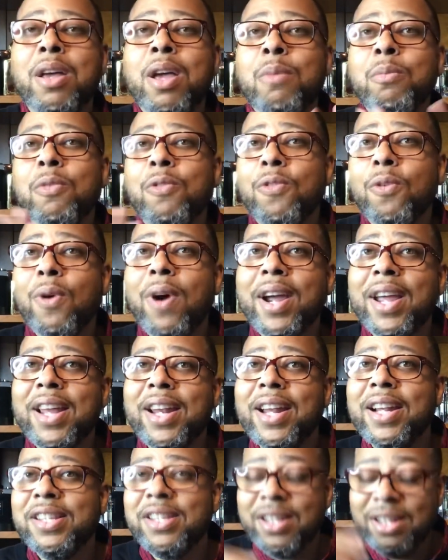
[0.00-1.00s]
before I get
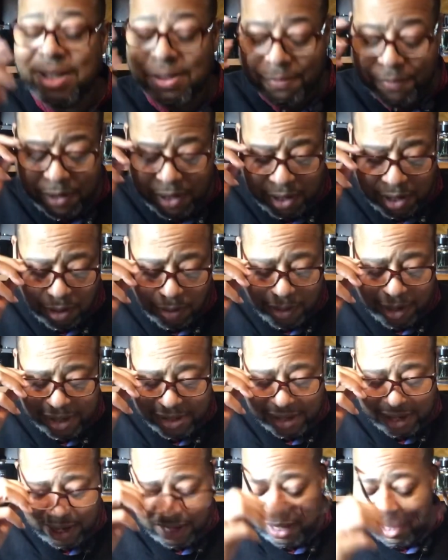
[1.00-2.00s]
into this video, as
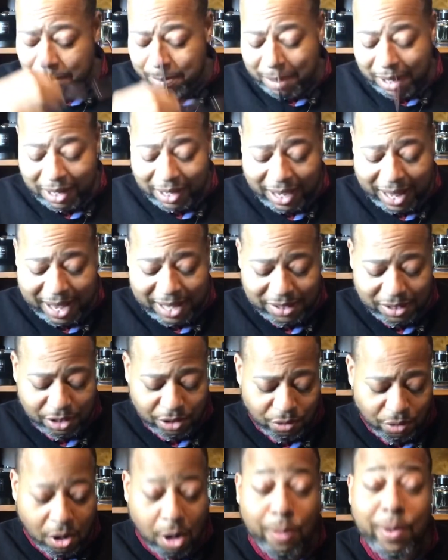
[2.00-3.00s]
I clean my glasses,
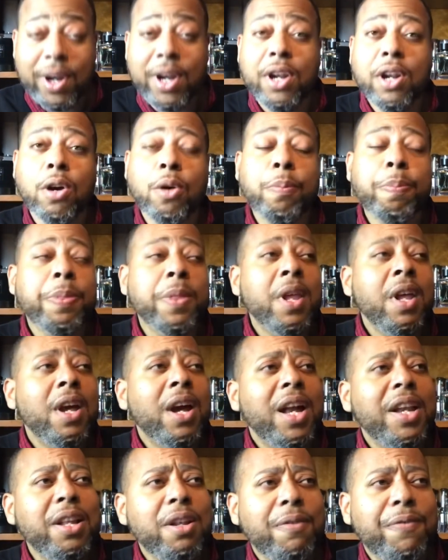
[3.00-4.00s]
you already know,
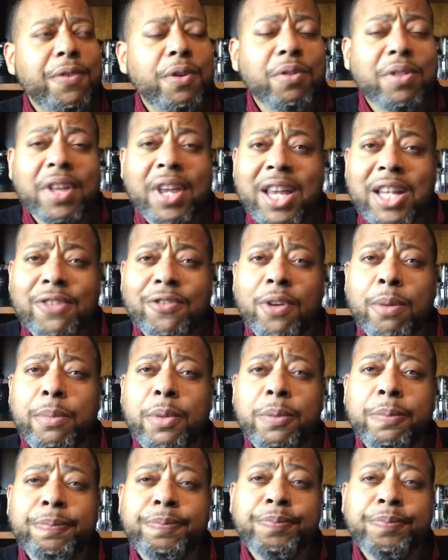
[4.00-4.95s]
I need a few things from you.